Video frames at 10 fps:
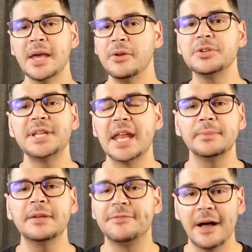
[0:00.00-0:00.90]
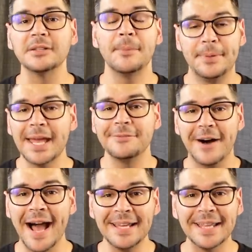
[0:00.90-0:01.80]
They understandably felt a bit
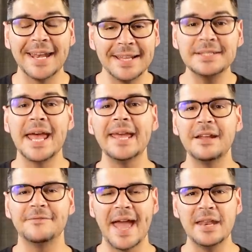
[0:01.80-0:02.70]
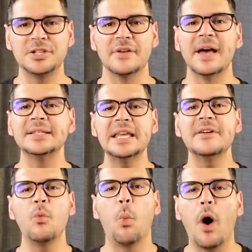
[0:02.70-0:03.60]
violated and taken advantage of, as
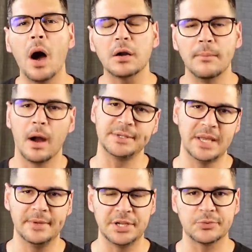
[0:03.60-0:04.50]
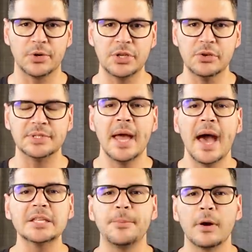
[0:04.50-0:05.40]
even watermarked images were used
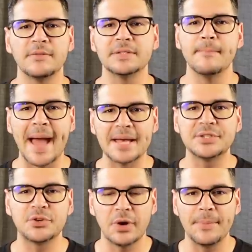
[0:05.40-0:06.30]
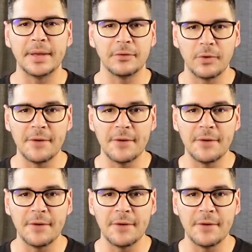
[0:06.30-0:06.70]
as a part of this mass scraping of